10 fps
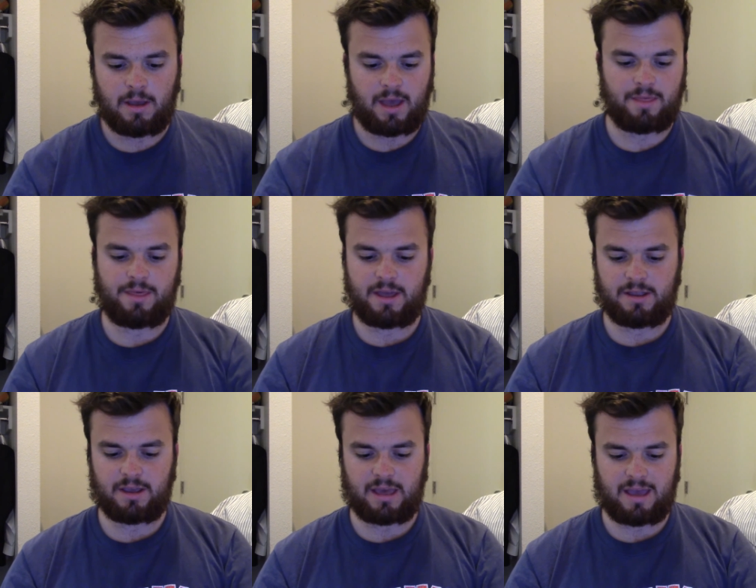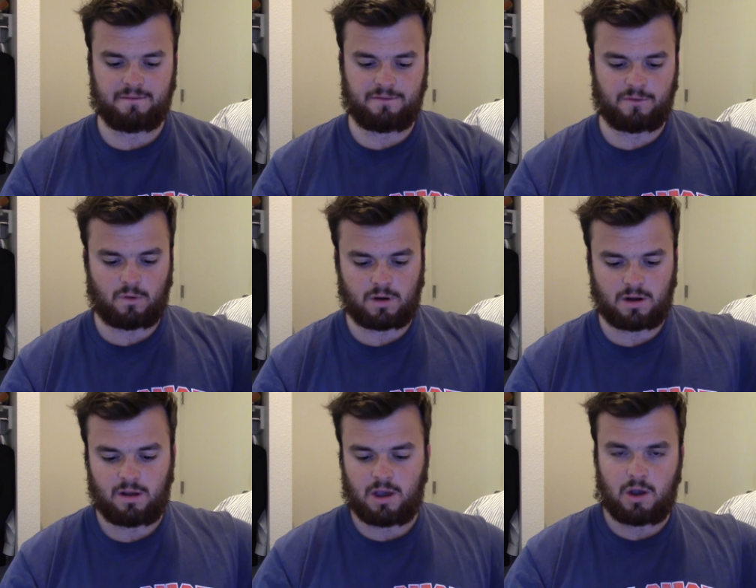And then in game
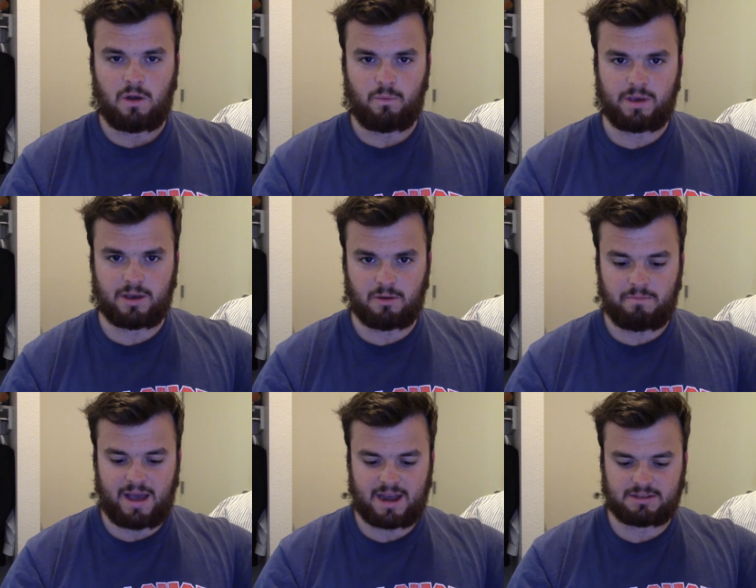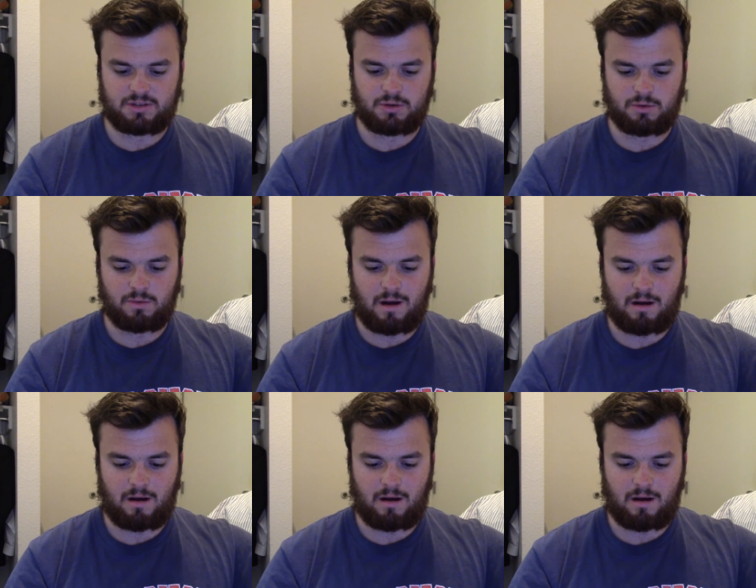four, we go back to